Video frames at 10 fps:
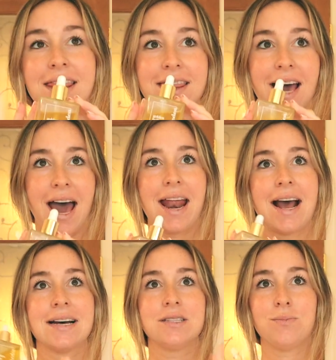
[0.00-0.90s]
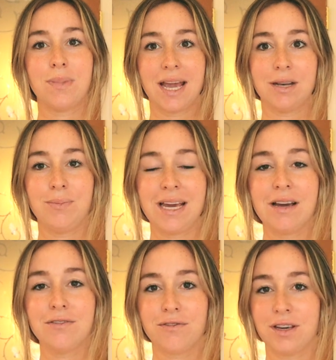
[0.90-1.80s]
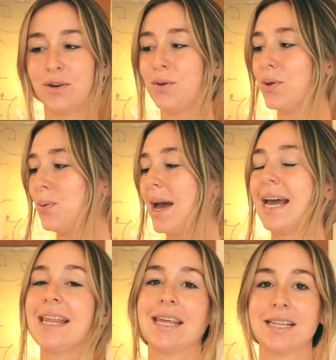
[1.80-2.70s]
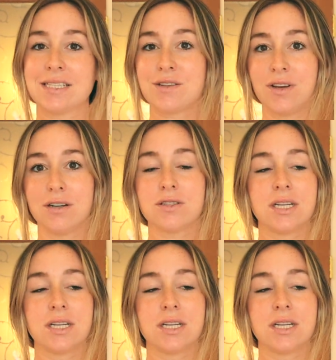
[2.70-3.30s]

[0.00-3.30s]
that has made me feel the way that this feels.